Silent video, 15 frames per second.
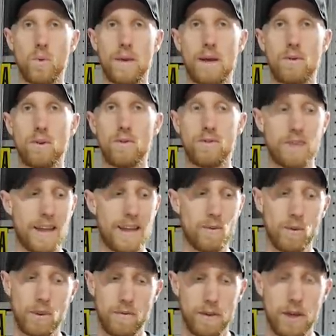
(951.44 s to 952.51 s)
without you
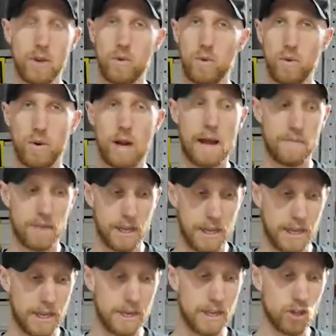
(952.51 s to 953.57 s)
staying with the vehicle or
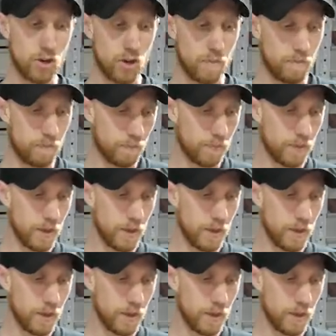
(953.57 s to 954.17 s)
having the ignition on.